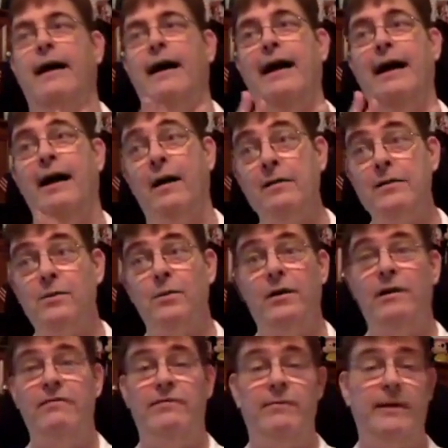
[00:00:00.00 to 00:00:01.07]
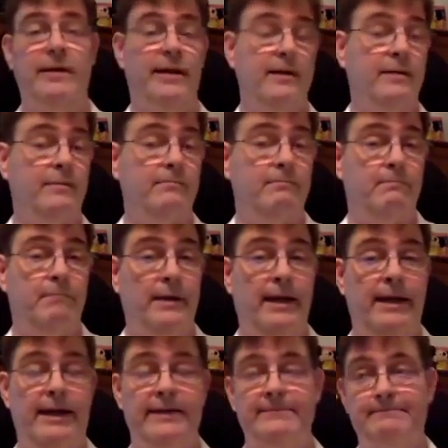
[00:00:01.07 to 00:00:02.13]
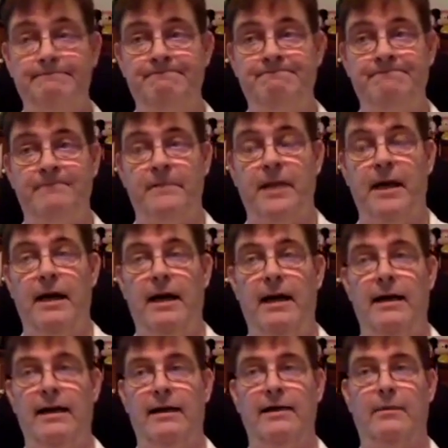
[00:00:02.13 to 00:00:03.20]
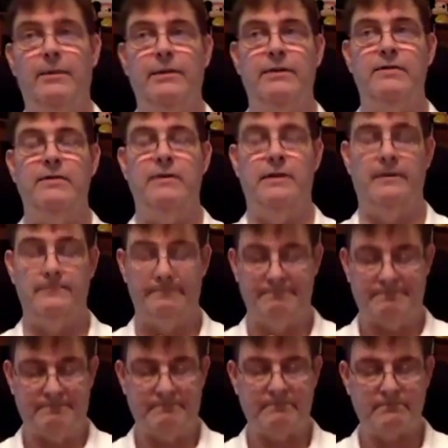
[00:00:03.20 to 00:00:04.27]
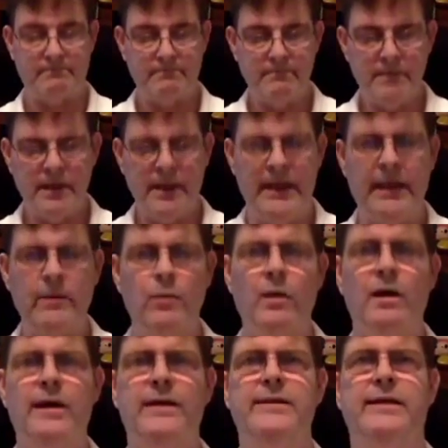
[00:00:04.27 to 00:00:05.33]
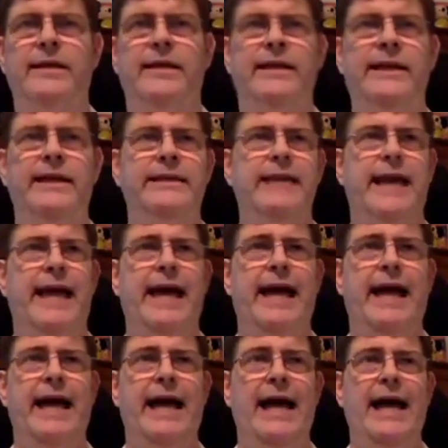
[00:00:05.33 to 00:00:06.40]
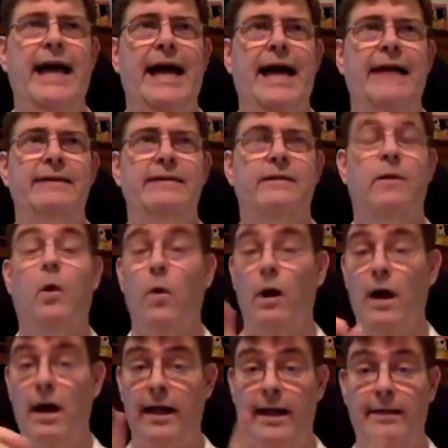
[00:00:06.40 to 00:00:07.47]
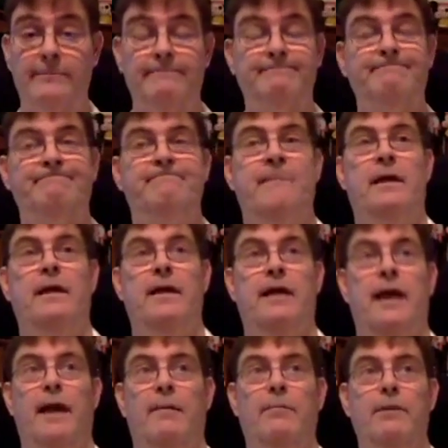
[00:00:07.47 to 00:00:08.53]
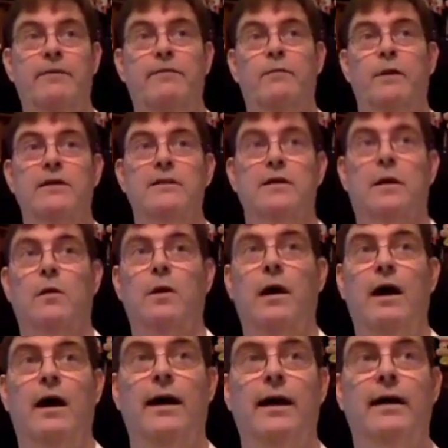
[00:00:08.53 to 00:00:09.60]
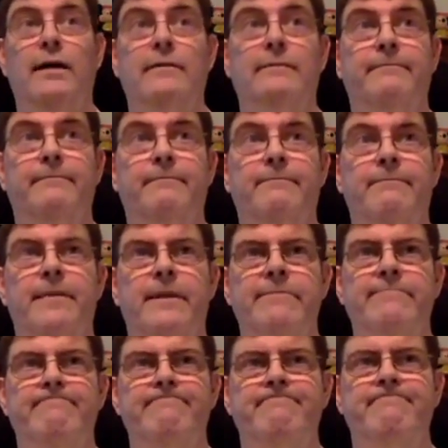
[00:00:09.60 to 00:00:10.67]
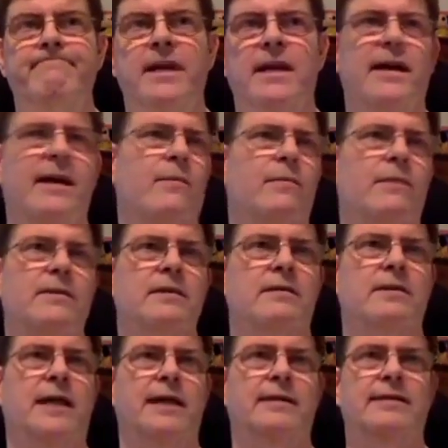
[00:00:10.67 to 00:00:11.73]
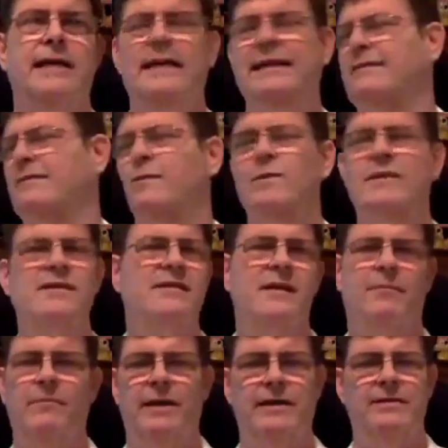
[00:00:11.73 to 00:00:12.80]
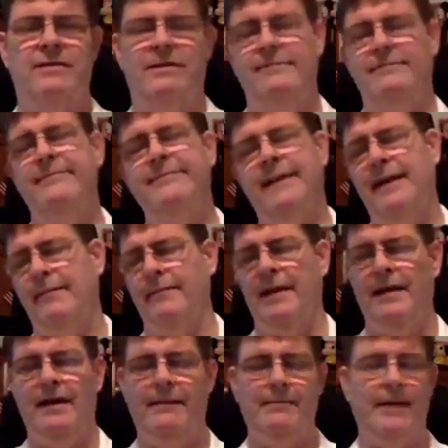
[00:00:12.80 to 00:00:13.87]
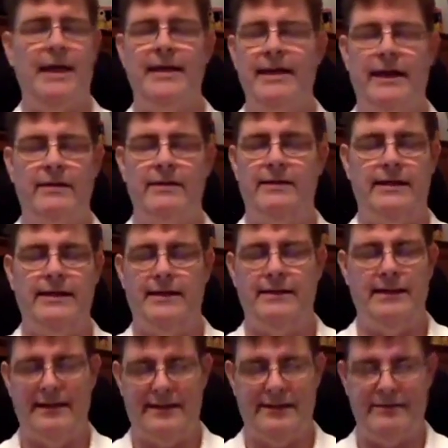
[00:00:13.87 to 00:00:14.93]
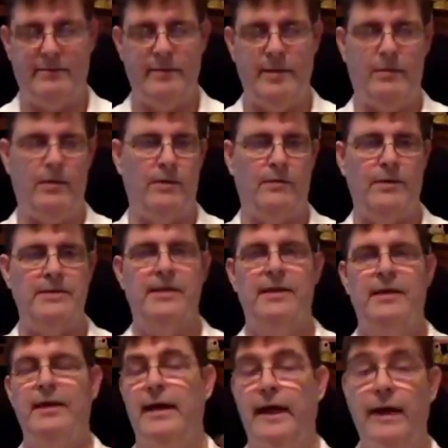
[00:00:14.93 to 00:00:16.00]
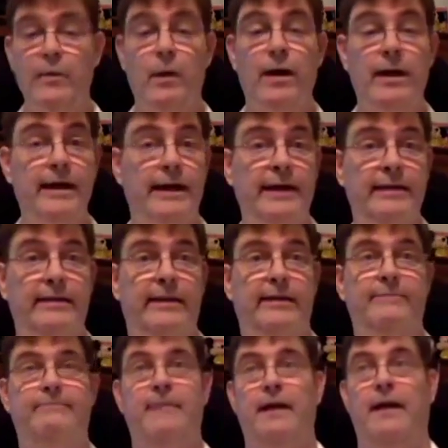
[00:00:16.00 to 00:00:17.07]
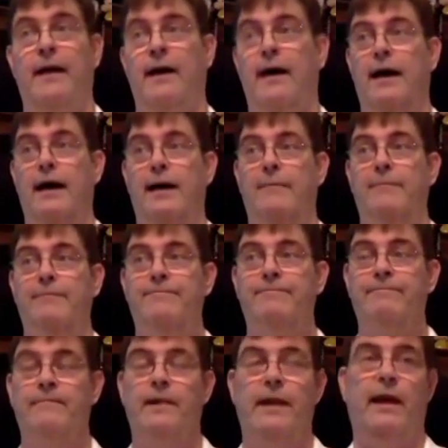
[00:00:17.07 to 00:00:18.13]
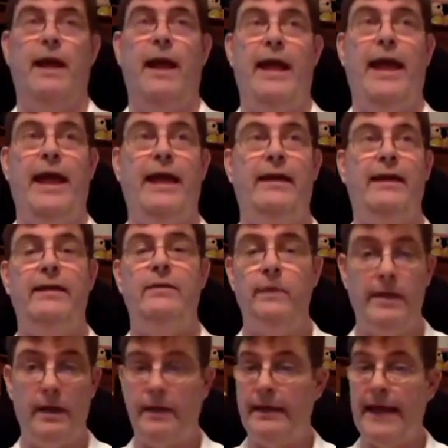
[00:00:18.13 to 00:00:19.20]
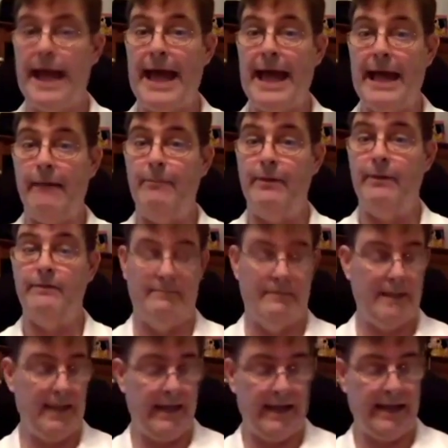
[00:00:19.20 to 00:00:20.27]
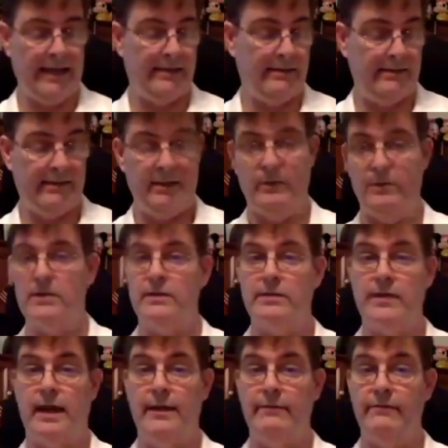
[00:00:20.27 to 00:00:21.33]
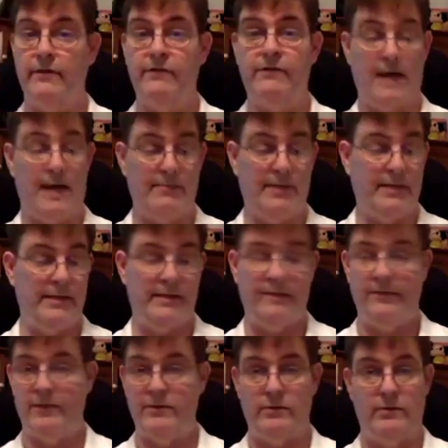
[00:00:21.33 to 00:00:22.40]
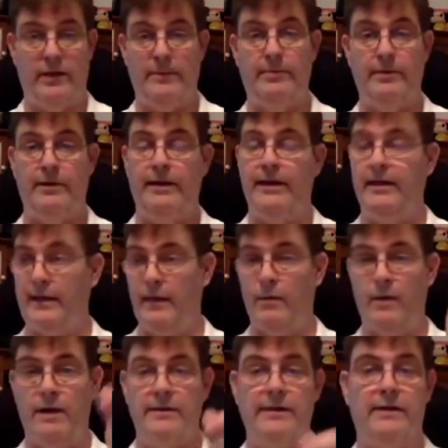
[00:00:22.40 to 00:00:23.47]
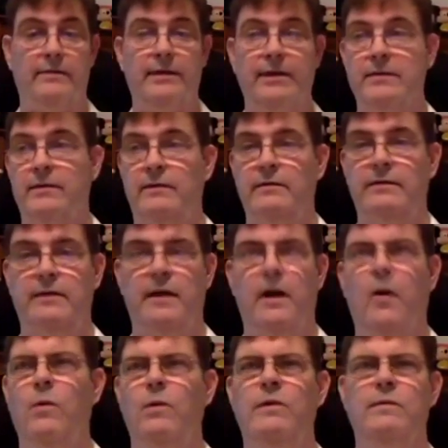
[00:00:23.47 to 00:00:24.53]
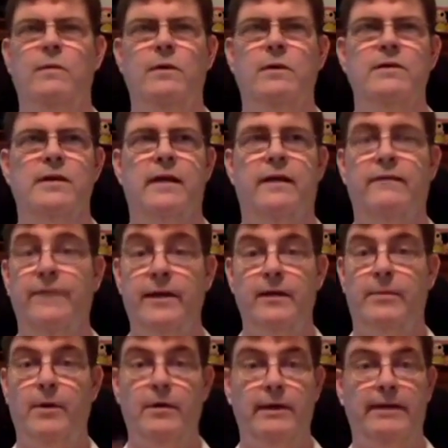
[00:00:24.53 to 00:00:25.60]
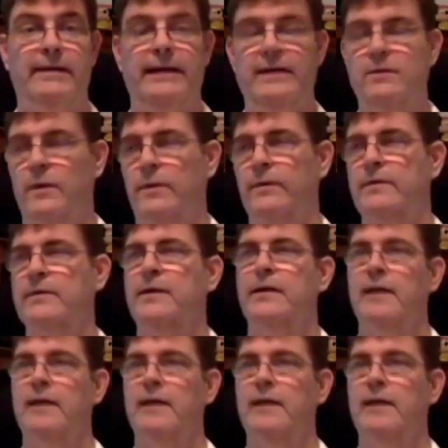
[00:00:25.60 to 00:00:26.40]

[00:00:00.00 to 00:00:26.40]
I also heard from another buddy a couple of years ago. He wanted to eat at Ohana. I believe it was Ohana. No, it wasn't Ohana. It was some restaurant. I'm lying now thinking I can remember what it was. He wanted to eat there. And he went on the app. And there was a time for 5 minutes in the future. He put it in. They walked in the restaurant. Oh, it was Via Napoli. That's what it was.